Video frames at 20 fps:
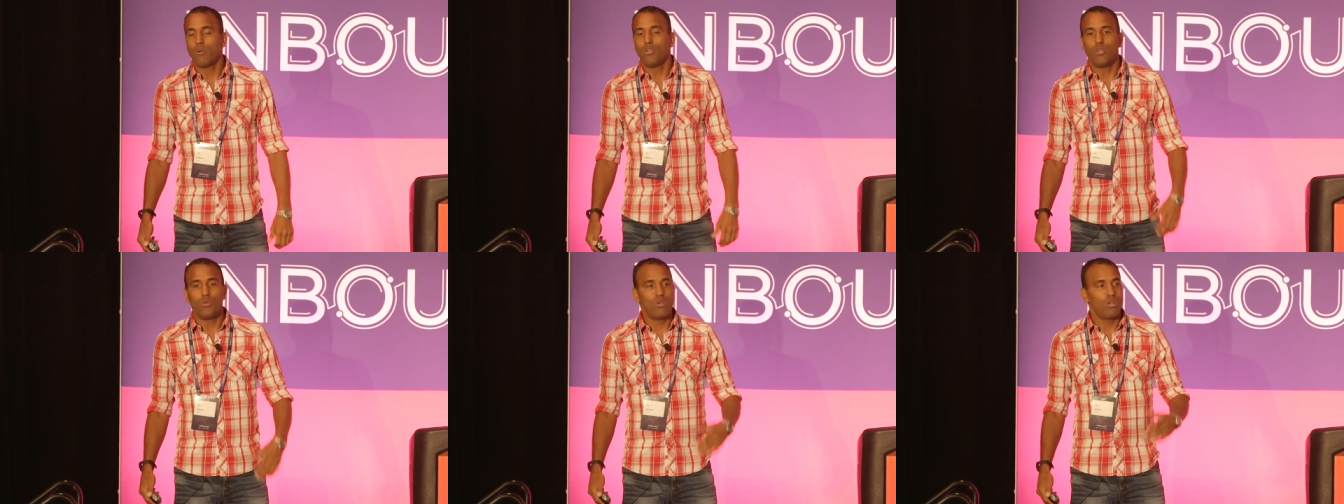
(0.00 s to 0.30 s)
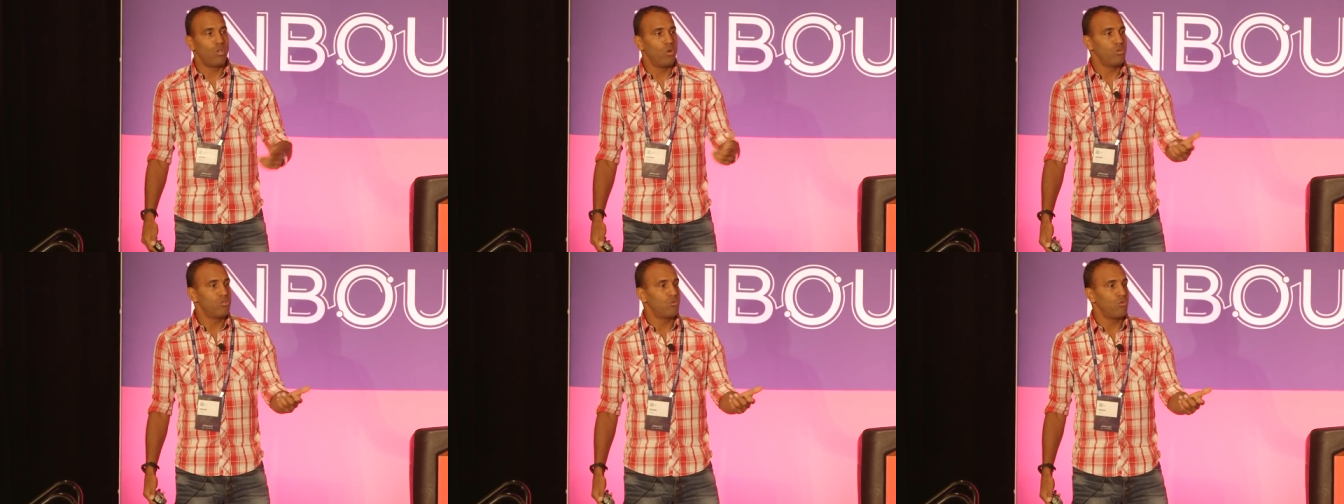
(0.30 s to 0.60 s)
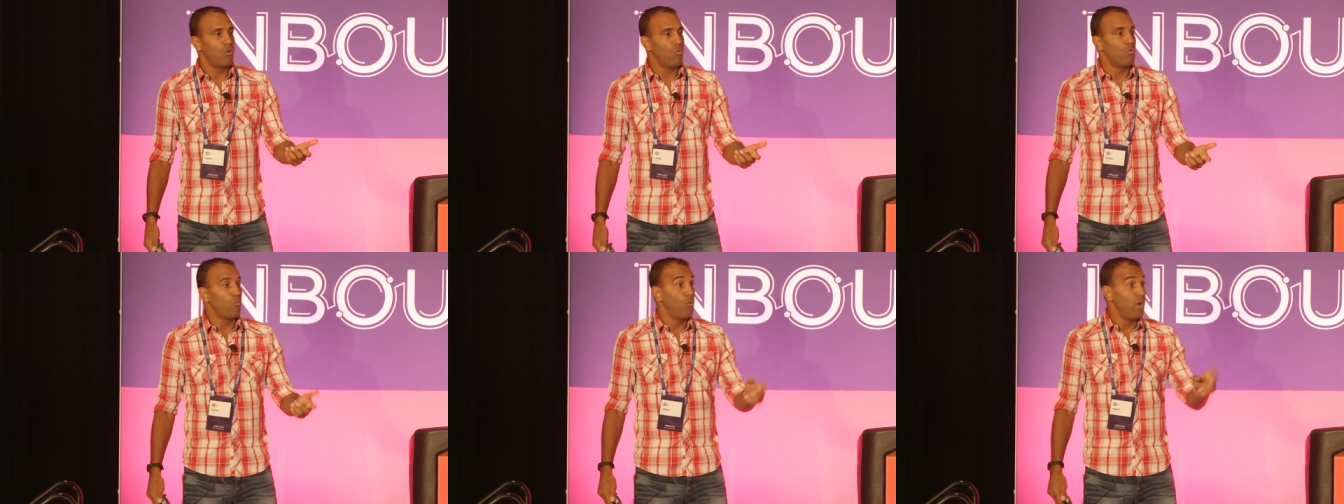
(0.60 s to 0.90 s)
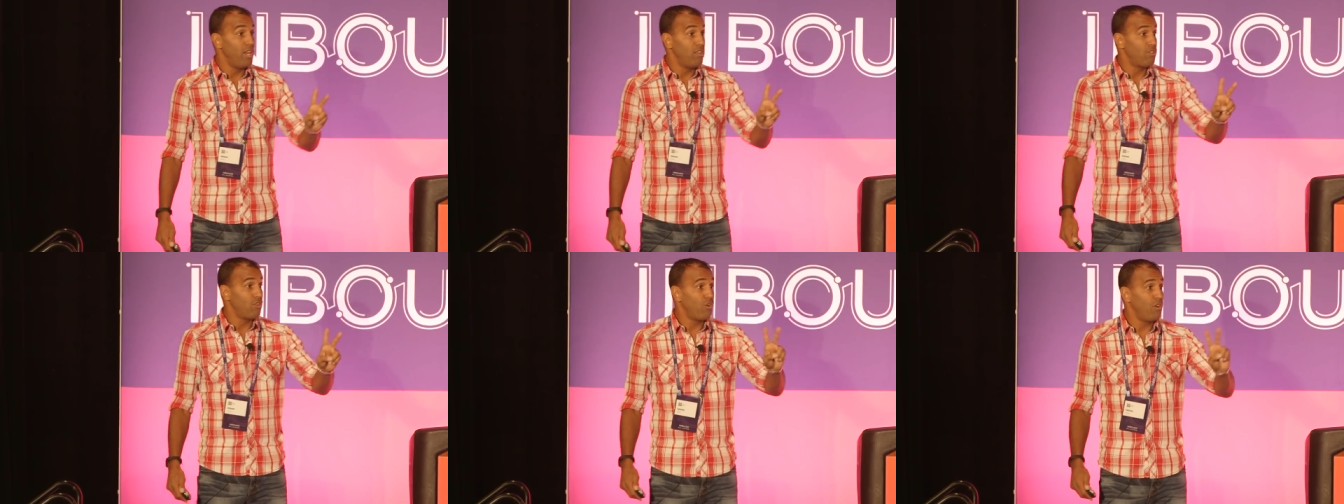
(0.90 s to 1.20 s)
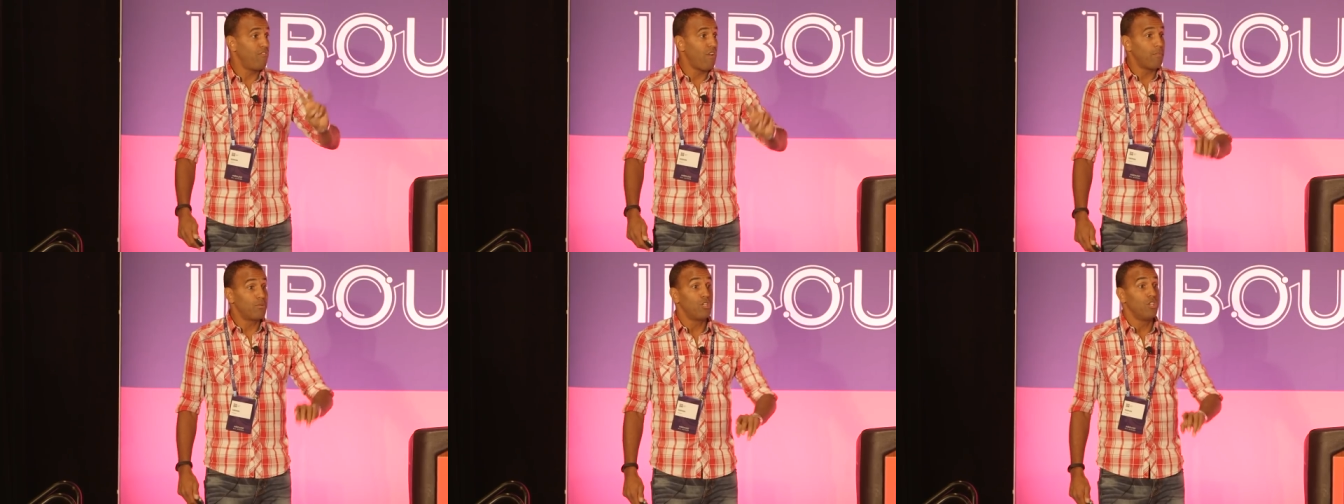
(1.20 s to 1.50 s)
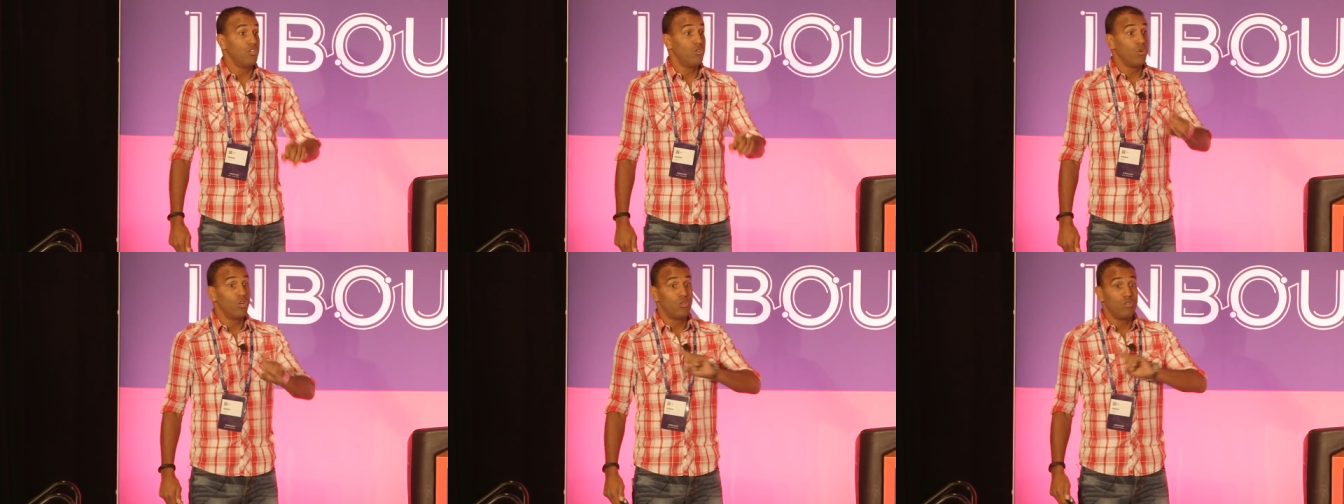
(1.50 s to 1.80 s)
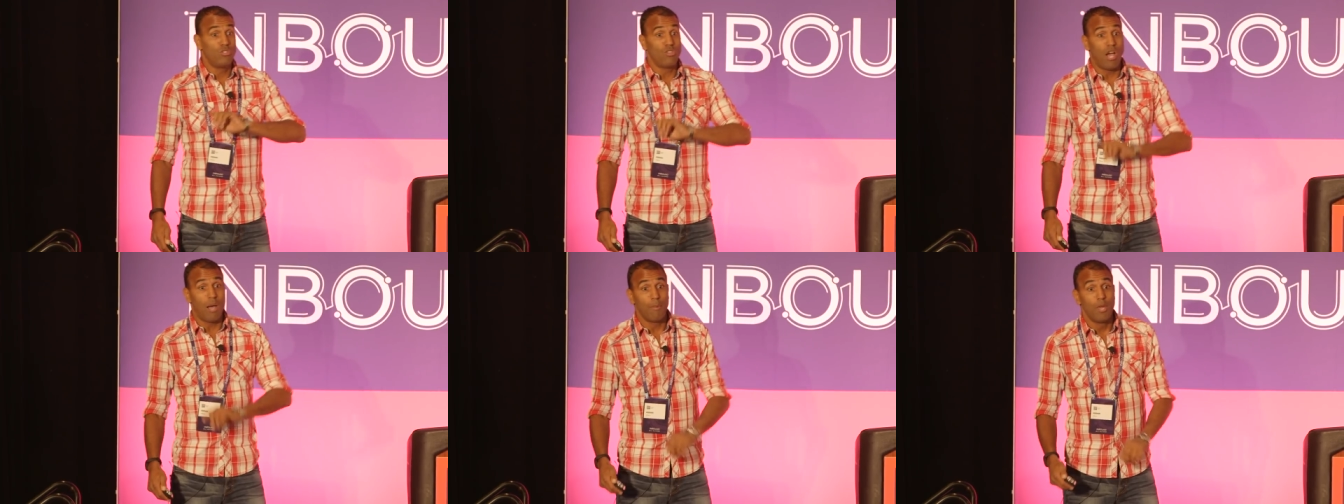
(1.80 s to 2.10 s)
or you can close to win thirty-five percent, you're doing a
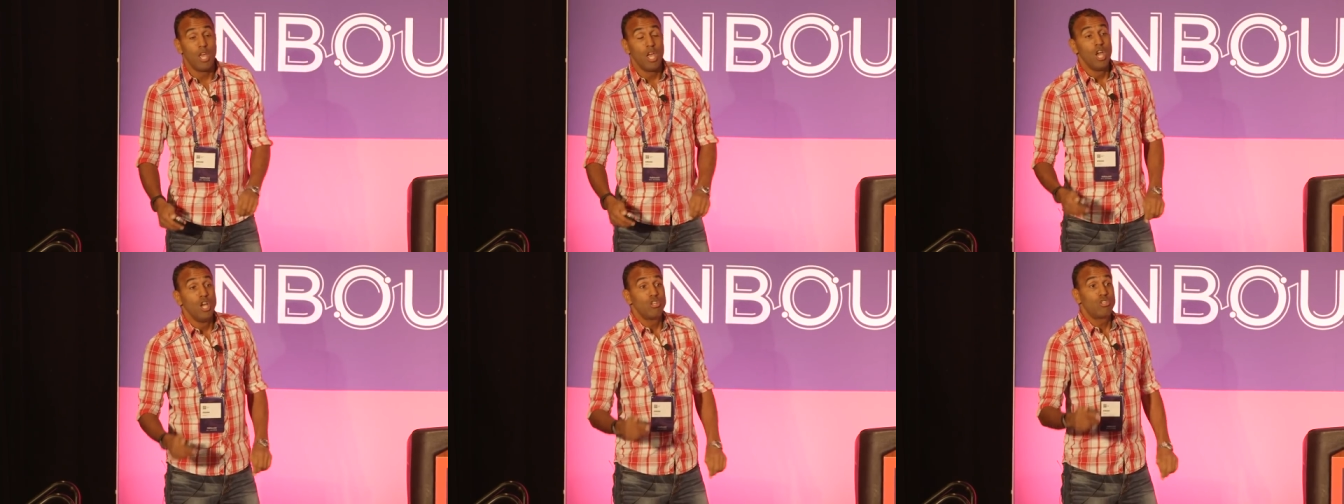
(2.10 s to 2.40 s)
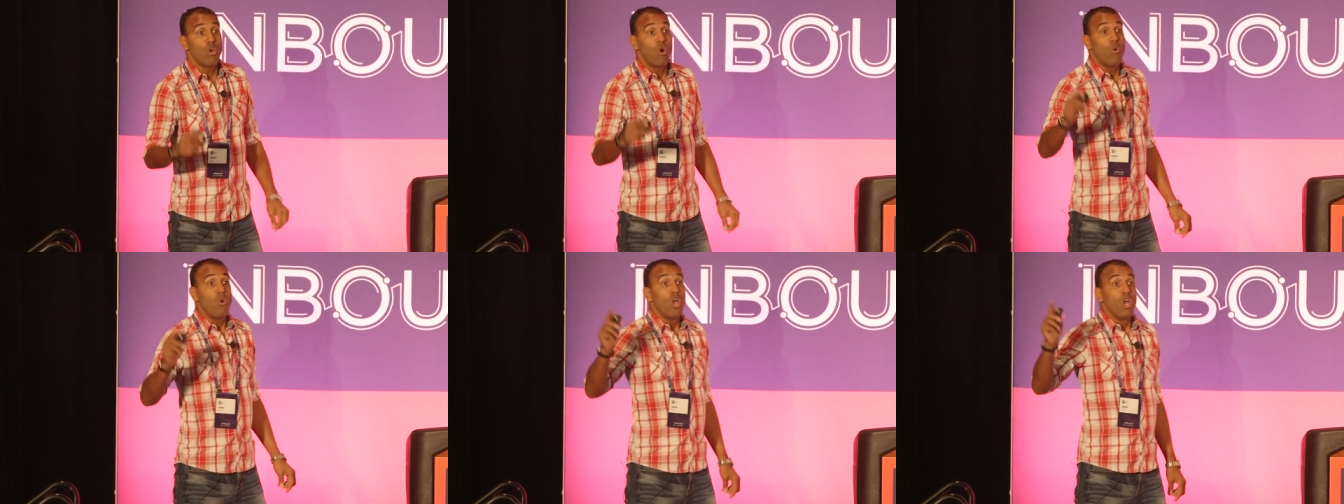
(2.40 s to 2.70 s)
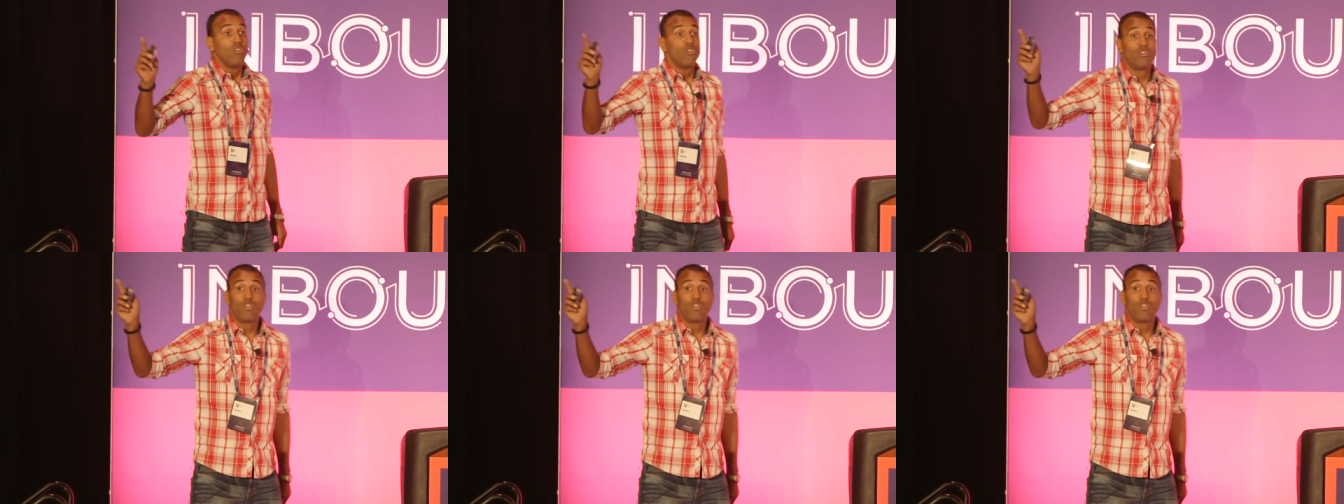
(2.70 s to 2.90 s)
good job. So